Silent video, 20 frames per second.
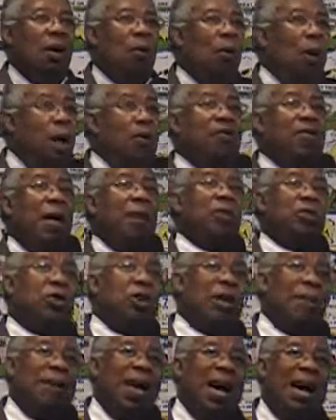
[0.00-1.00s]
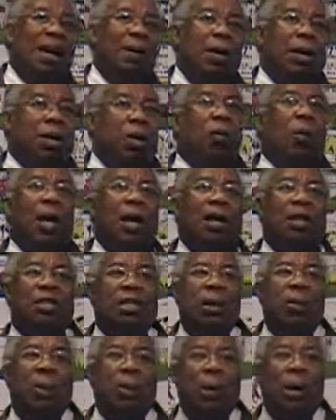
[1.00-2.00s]
One thing was good about him, he could witness.
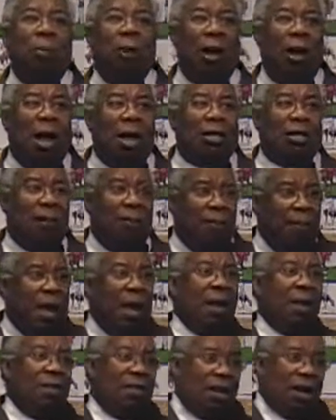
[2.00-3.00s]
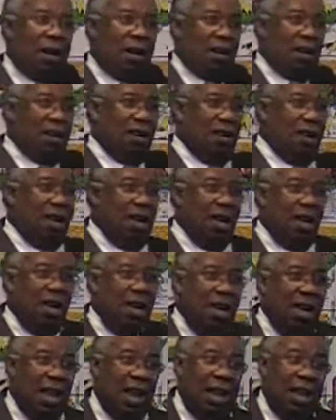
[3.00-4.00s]
He would be lots of men there.
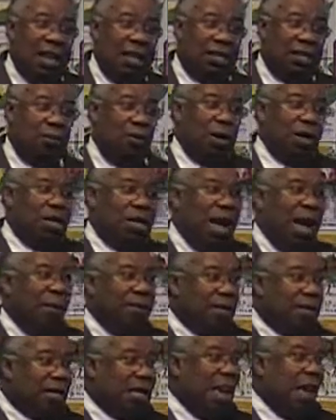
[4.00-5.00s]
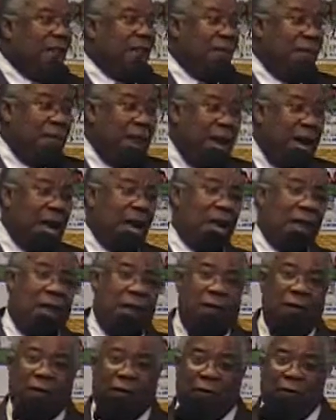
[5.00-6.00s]
And at least one time, seven men
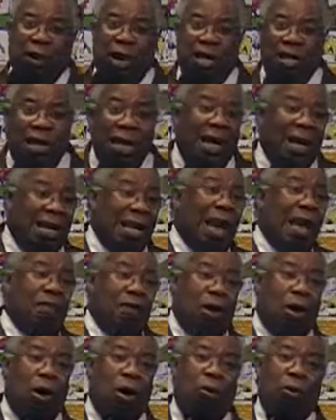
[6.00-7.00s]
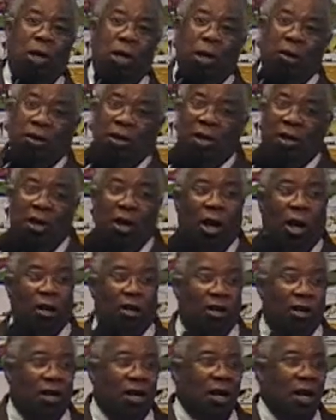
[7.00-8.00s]
of his friends got the Holy Ghost at the
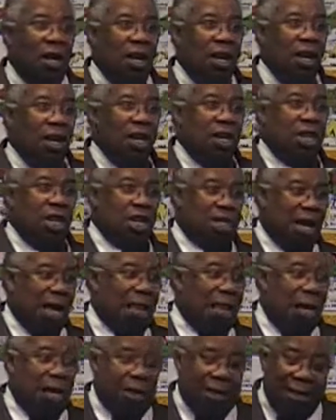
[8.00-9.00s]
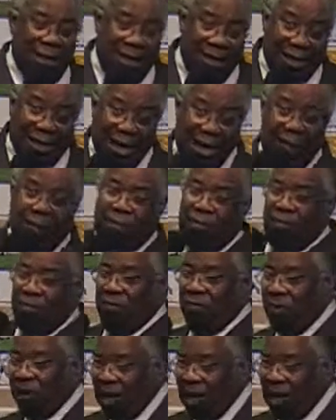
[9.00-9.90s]
altar. Just like that, zip.